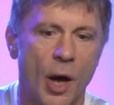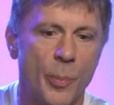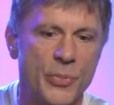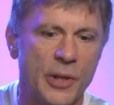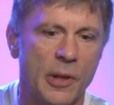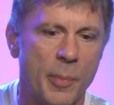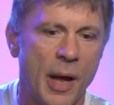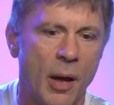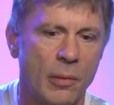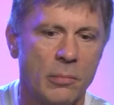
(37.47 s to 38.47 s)
up till
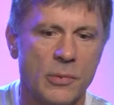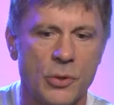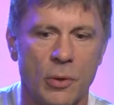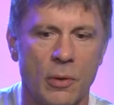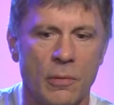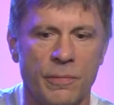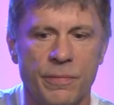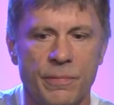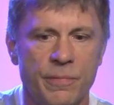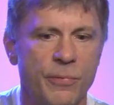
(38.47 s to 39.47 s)
about sort of
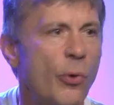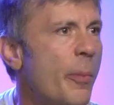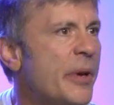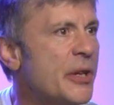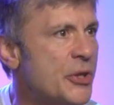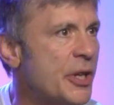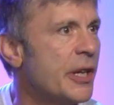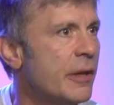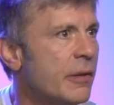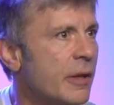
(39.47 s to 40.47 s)
4 minutes
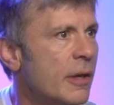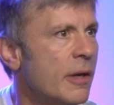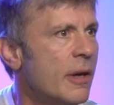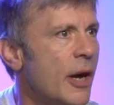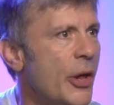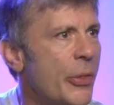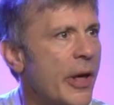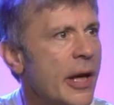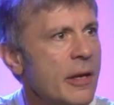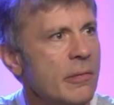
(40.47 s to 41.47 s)
in, and
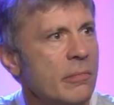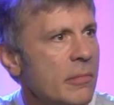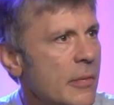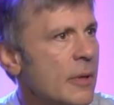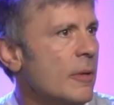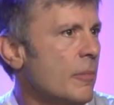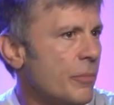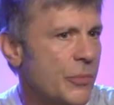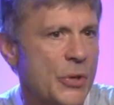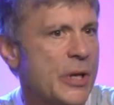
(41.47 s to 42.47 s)
then
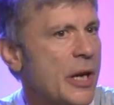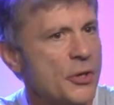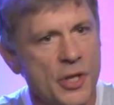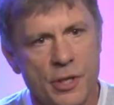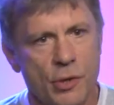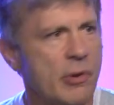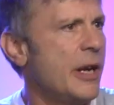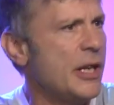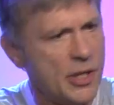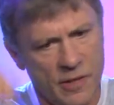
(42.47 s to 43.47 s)
you get "She's the
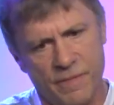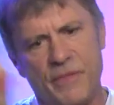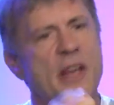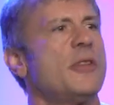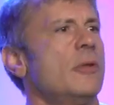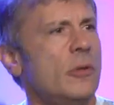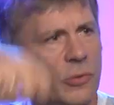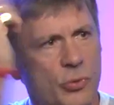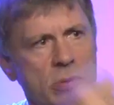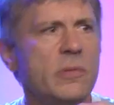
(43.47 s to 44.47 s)
greatest
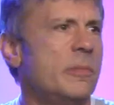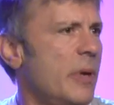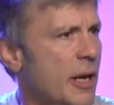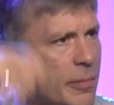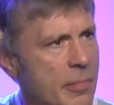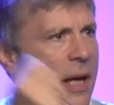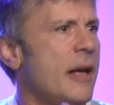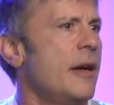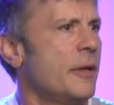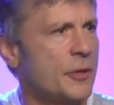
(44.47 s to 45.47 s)
vessel to my
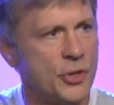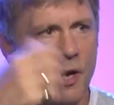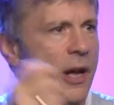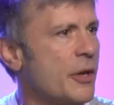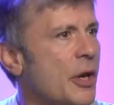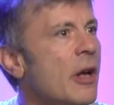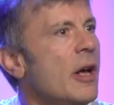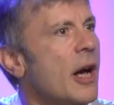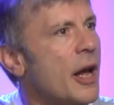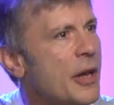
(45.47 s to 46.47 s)
man," giant,
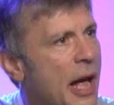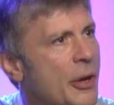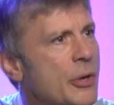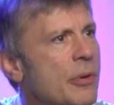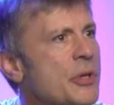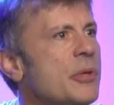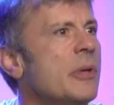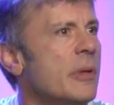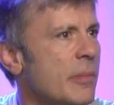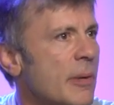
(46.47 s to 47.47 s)
and now you're
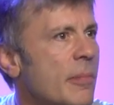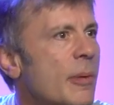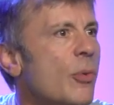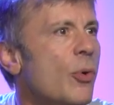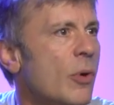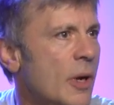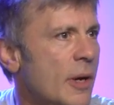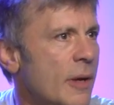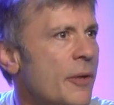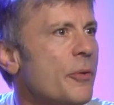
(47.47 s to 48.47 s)
into a more
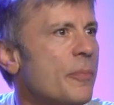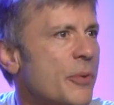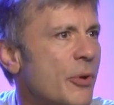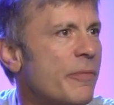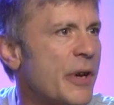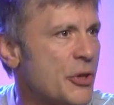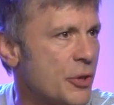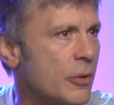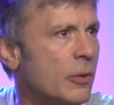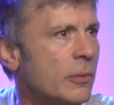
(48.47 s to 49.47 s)

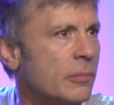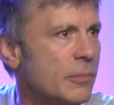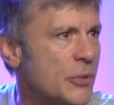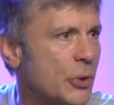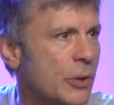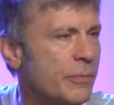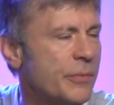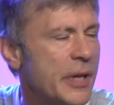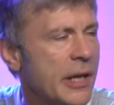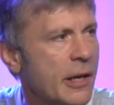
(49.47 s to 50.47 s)
conventional sort of
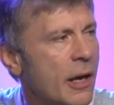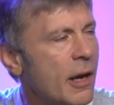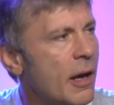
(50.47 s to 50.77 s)
thing